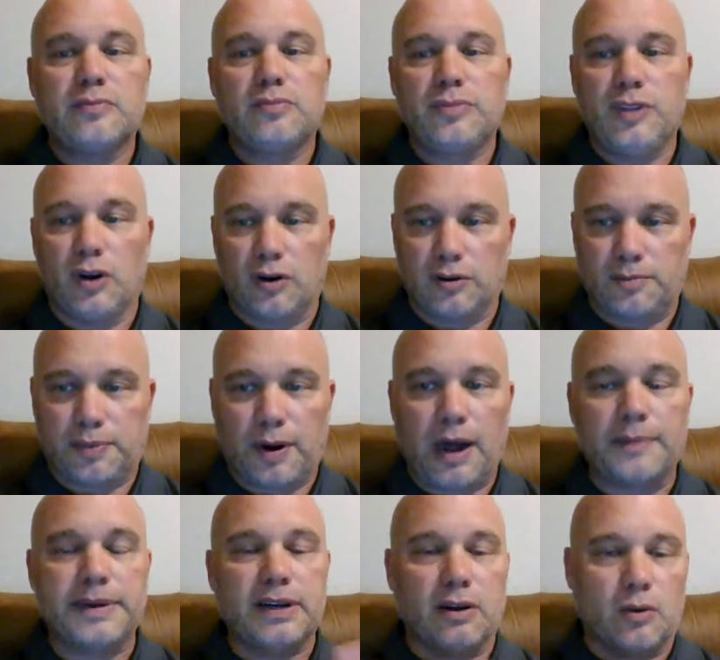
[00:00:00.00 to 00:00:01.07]
They're
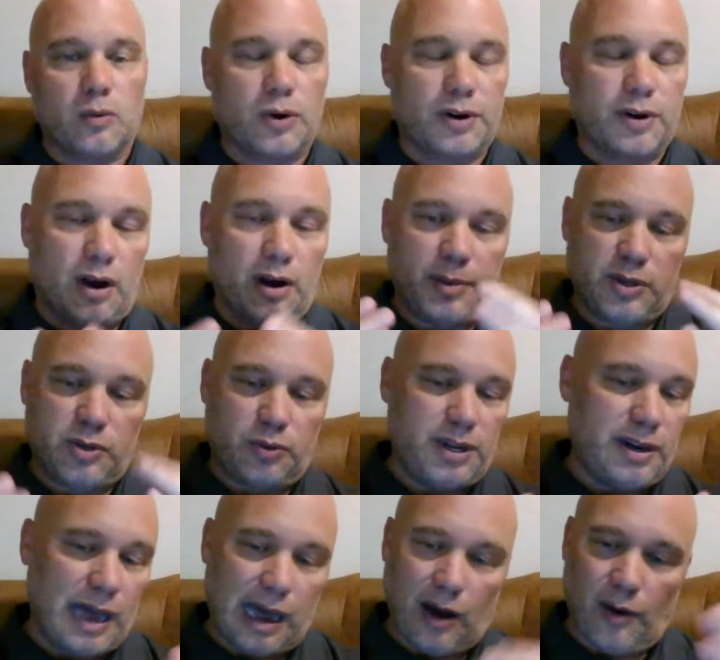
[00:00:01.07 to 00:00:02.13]
probably going to work on it between
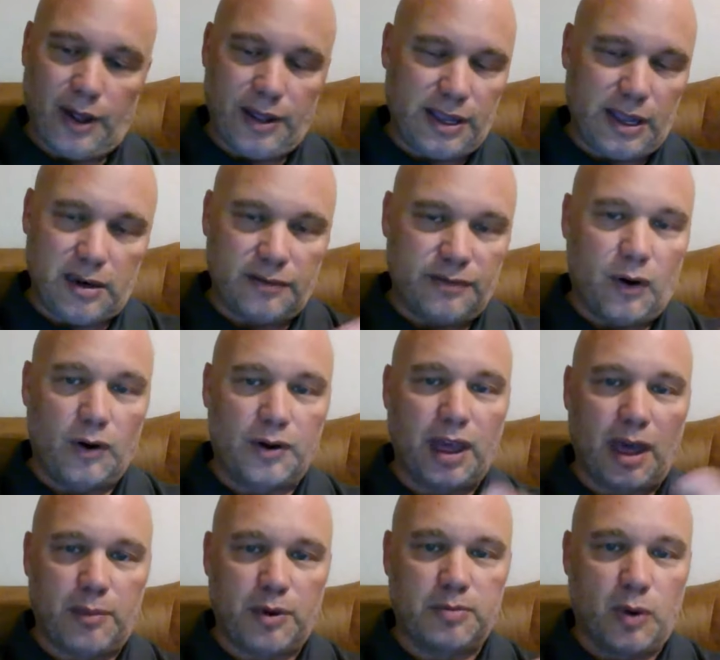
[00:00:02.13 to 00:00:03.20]
now and the end of fall
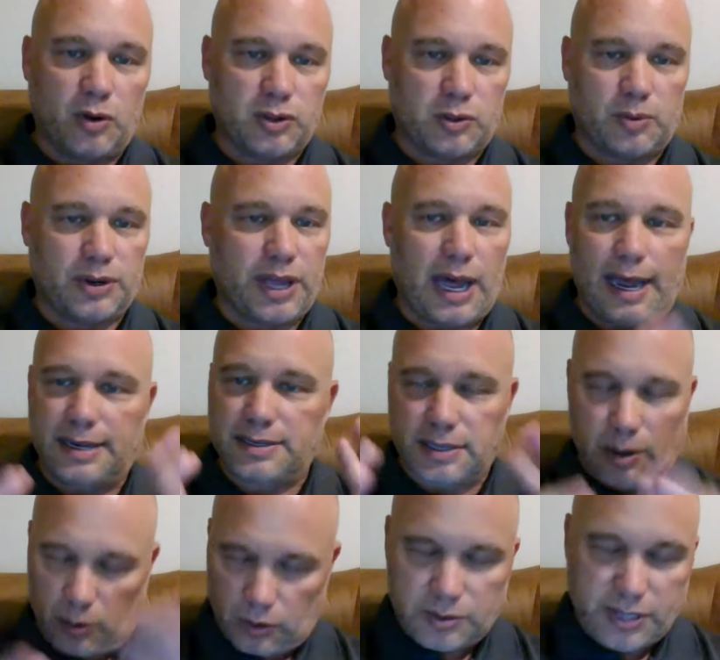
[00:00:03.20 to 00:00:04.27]
camp with multiple guys, and
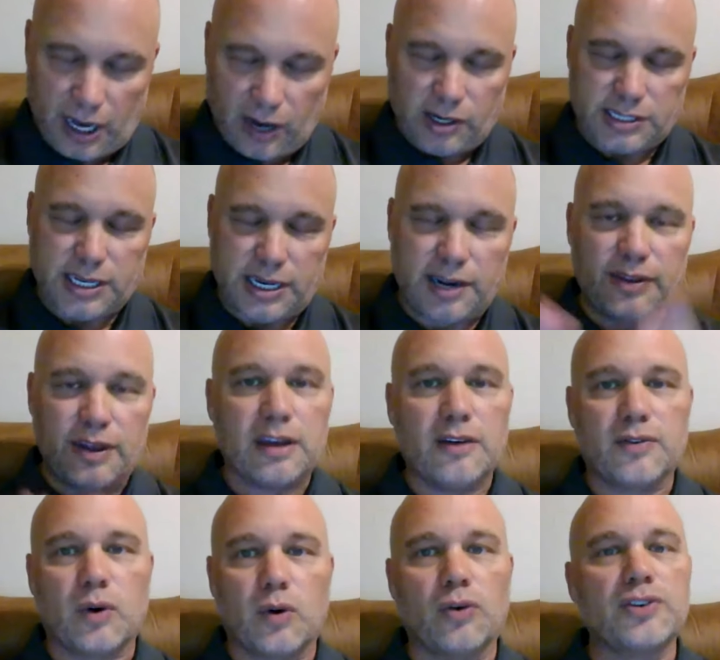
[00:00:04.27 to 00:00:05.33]
they won't tell us anything,
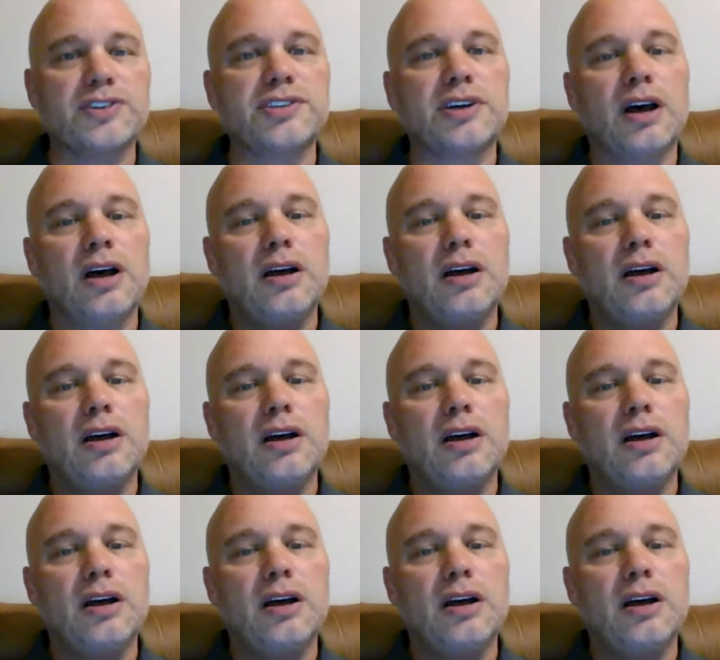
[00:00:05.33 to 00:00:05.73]
of course.